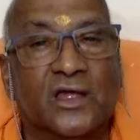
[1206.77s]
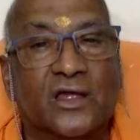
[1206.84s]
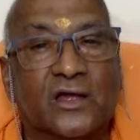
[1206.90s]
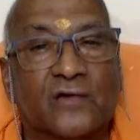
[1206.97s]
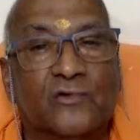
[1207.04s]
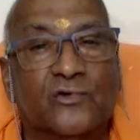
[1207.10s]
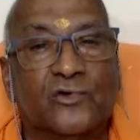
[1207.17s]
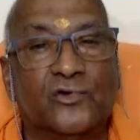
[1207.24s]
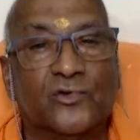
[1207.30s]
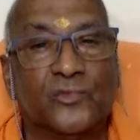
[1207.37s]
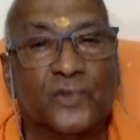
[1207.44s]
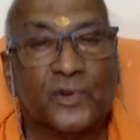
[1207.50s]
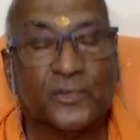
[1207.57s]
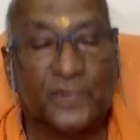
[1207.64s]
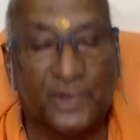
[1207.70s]
A good
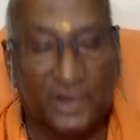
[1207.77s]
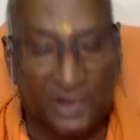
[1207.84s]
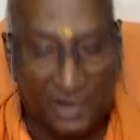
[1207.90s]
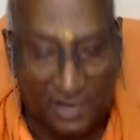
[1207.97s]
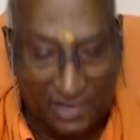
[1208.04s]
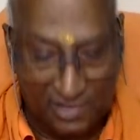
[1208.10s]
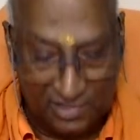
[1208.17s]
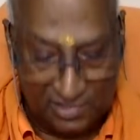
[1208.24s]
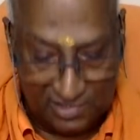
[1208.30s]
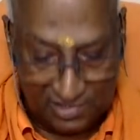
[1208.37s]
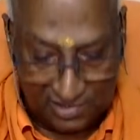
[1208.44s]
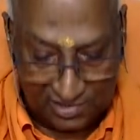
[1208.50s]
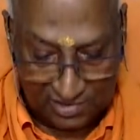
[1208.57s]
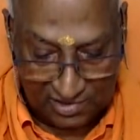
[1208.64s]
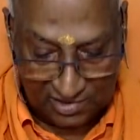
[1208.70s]
human being
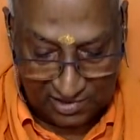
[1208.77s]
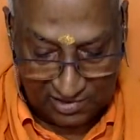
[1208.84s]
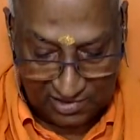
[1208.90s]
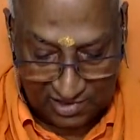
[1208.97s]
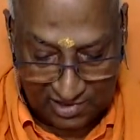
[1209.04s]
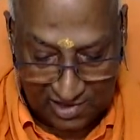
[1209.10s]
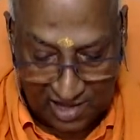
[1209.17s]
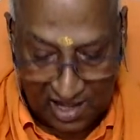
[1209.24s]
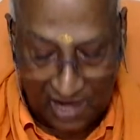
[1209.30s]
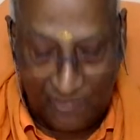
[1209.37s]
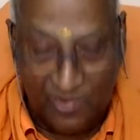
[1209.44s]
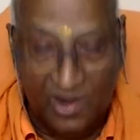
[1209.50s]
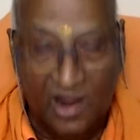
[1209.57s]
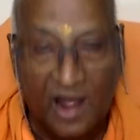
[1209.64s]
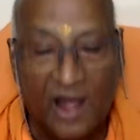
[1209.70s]
is a
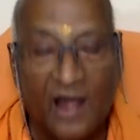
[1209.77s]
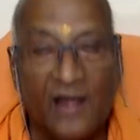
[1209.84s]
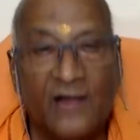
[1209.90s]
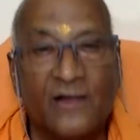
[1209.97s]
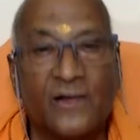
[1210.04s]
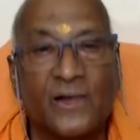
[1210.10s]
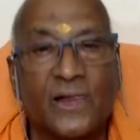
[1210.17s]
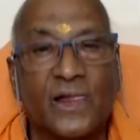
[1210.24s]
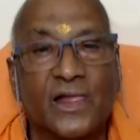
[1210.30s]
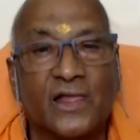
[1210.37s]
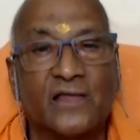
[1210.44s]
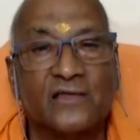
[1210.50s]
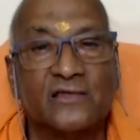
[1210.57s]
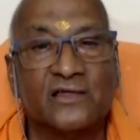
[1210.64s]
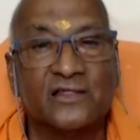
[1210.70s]
dharmika,
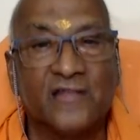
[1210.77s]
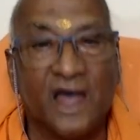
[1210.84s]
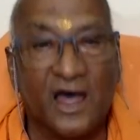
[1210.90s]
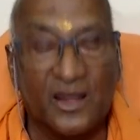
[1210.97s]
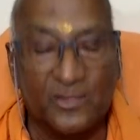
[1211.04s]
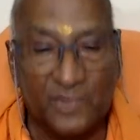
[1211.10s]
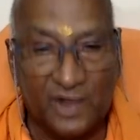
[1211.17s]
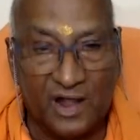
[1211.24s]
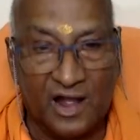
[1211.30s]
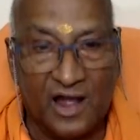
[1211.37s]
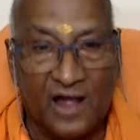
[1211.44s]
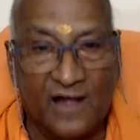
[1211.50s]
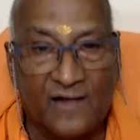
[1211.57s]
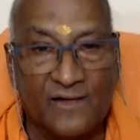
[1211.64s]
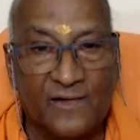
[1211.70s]
is a dharmika.